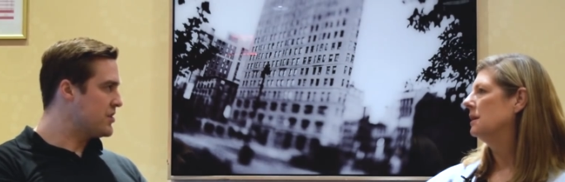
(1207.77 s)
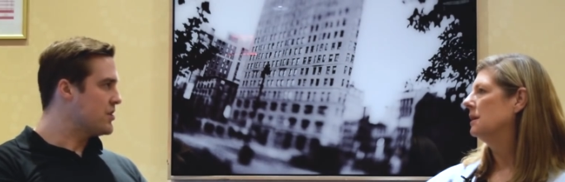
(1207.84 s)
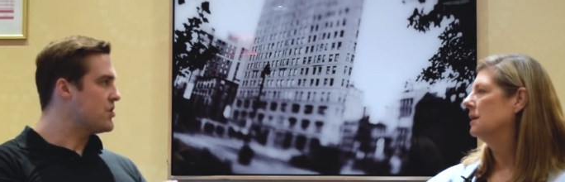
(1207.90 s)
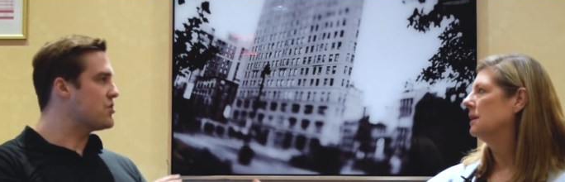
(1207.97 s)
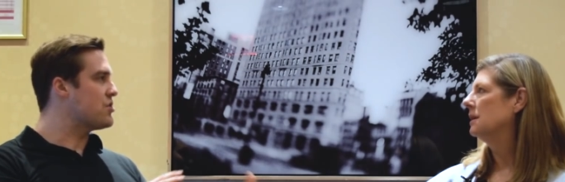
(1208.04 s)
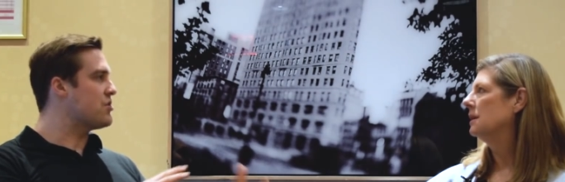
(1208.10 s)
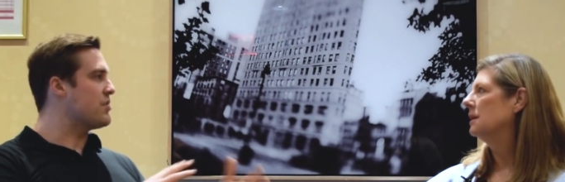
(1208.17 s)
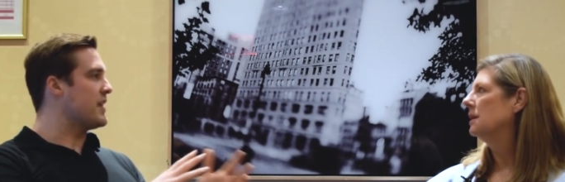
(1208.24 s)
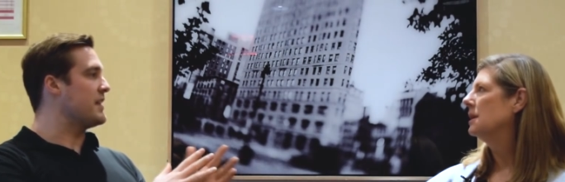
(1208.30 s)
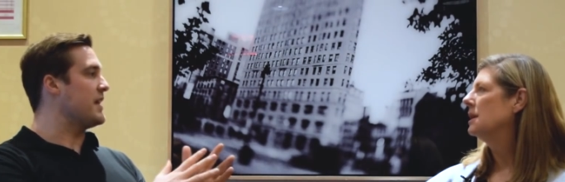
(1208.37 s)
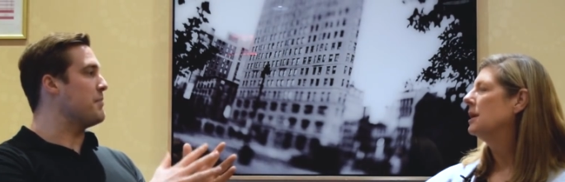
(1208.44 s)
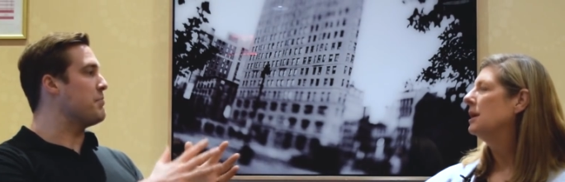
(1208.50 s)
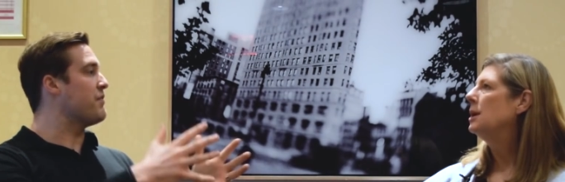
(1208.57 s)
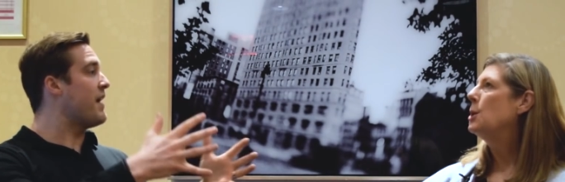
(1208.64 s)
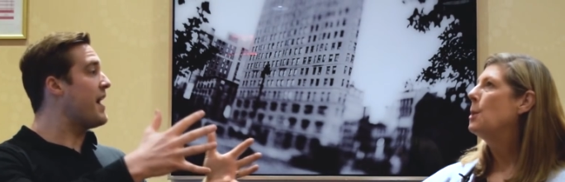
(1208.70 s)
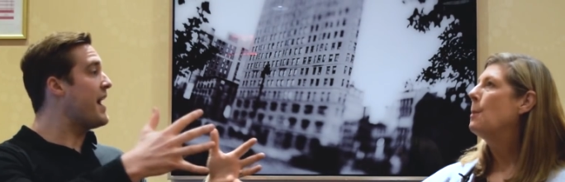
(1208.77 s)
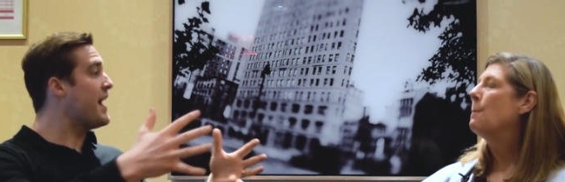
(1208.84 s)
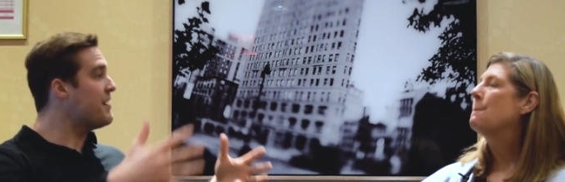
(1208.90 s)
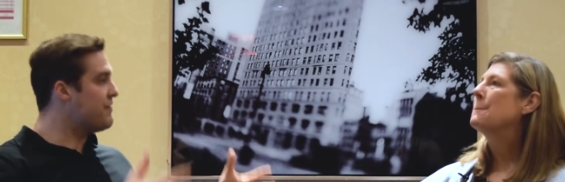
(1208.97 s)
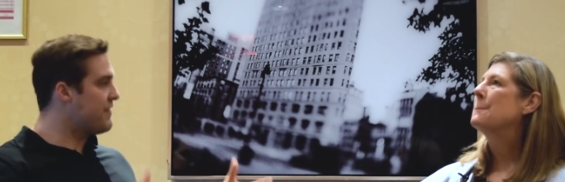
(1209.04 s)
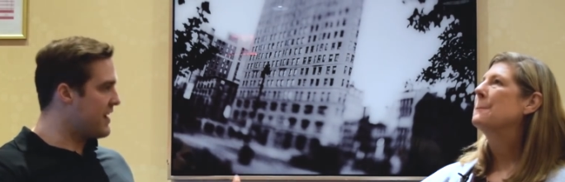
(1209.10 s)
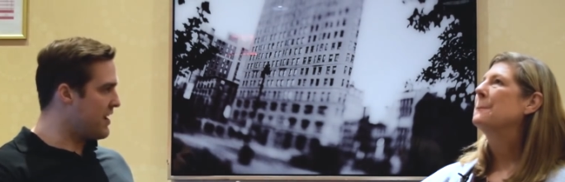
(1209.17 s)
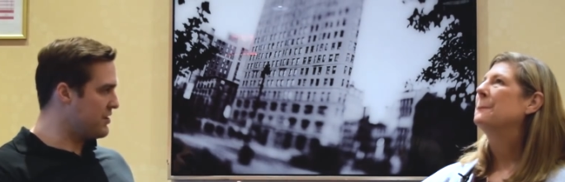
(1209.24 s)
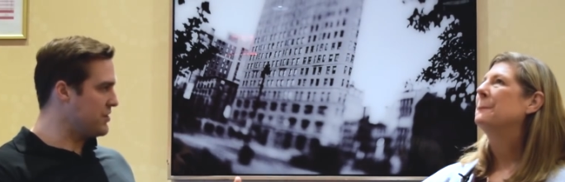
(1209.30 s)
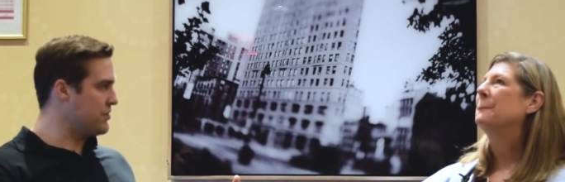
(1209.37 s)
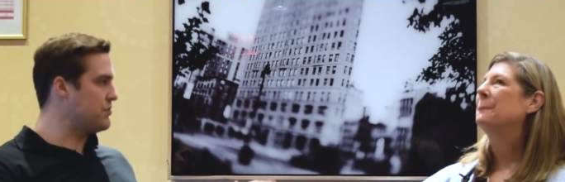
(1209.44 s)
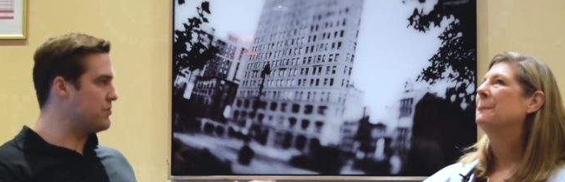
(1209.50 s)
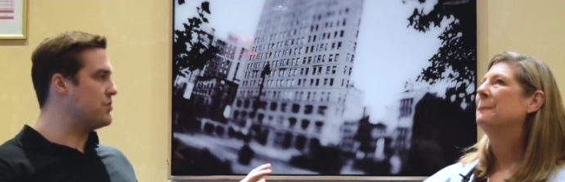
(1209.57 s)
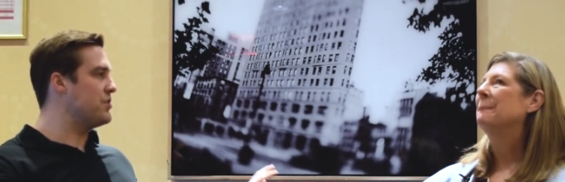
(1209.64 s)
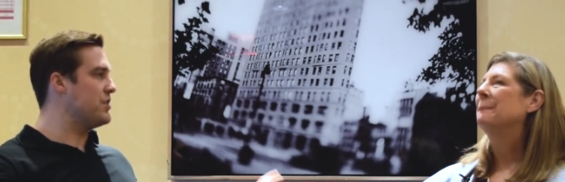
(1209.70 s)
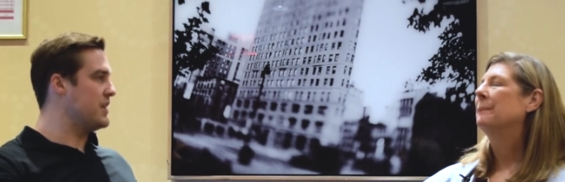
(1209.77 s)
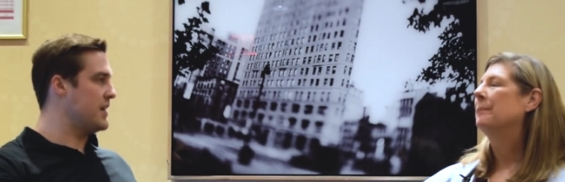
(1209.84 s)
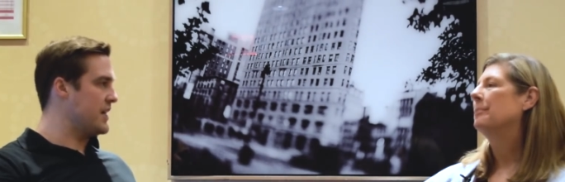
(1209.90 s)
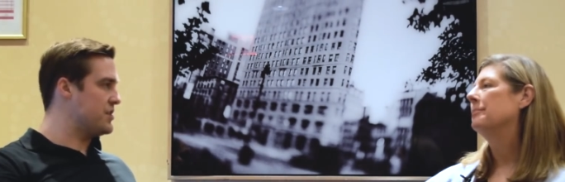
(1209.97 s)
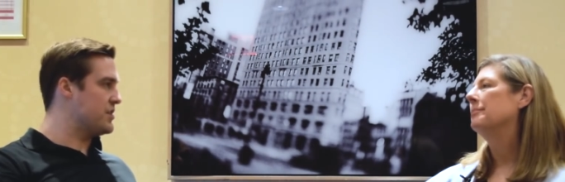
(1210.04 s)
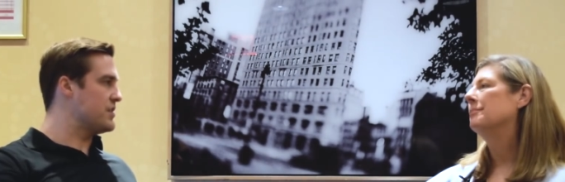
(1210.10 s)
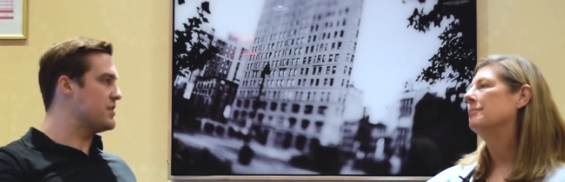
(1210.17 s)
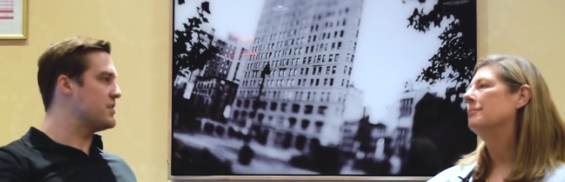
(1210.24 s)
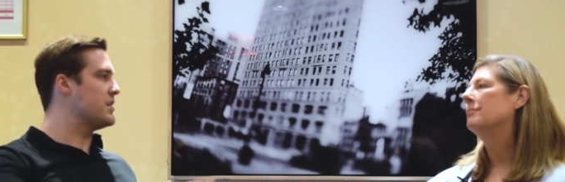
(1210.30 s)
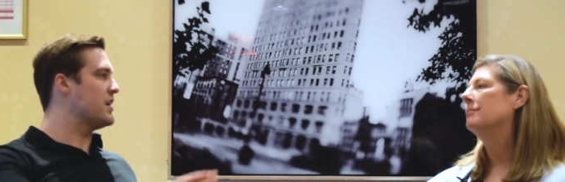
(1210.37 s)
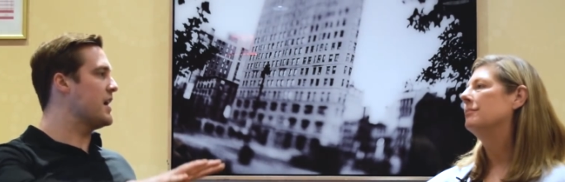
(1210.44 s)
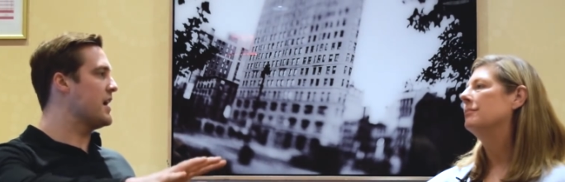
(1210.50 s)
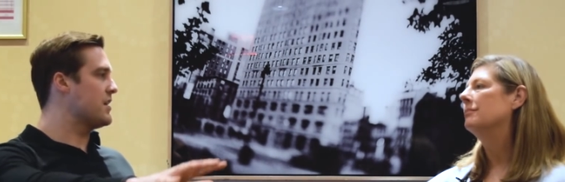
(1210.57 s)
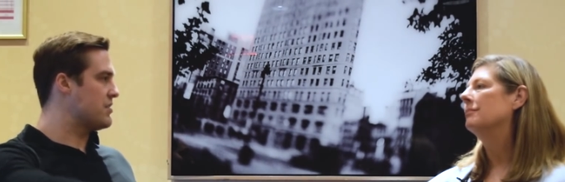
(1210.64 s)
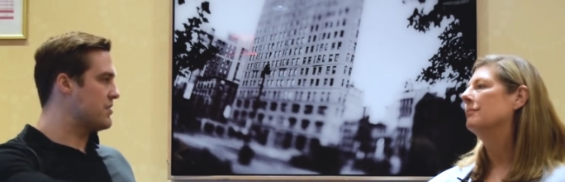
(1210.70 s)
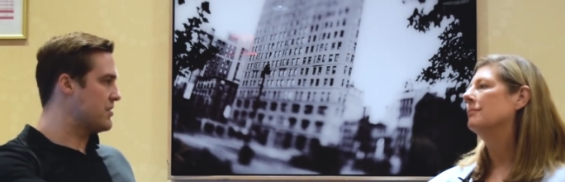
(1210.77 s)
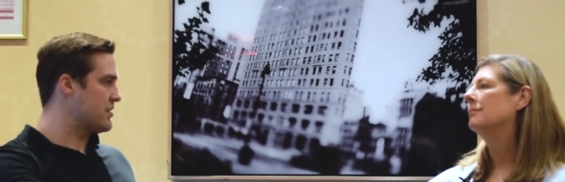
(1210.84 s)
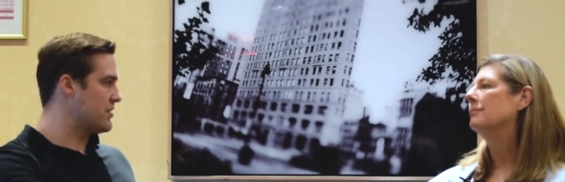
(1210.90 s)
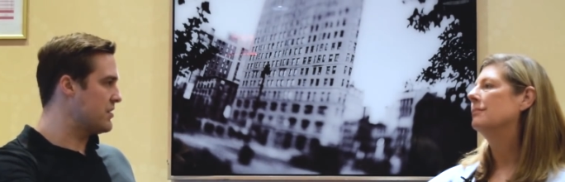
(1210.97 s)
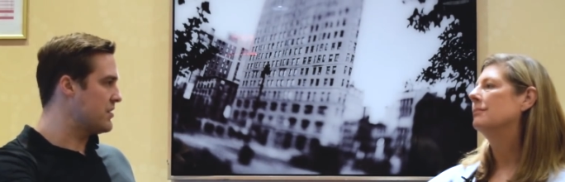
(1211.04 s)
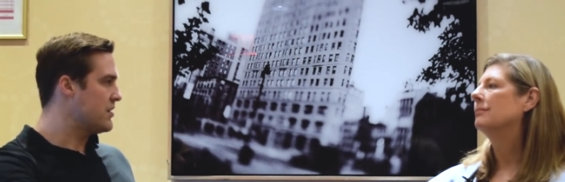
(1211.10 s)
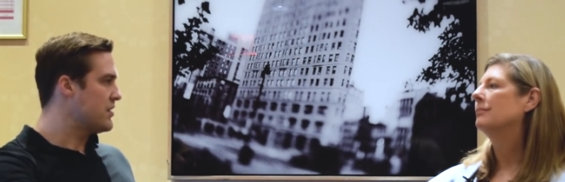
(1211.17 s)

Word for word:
Speaker 1: so that they provide value to the agent and to the